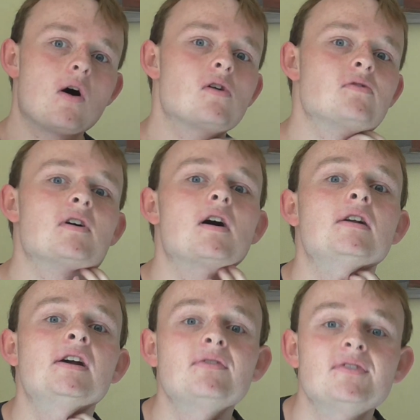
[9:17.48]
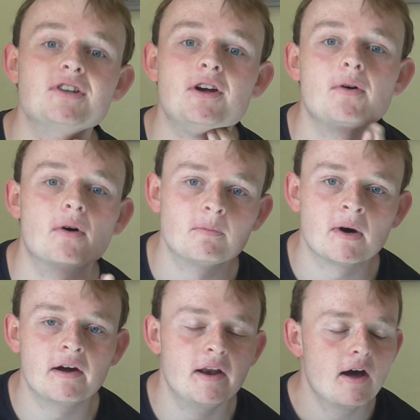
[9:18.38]
on another video of
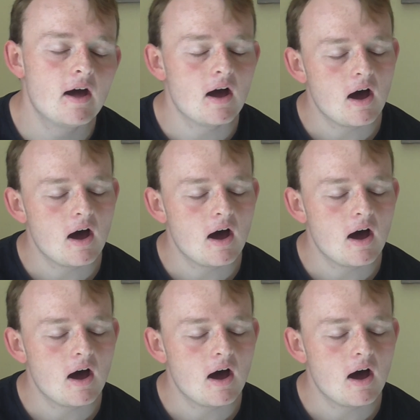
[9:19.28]
mine,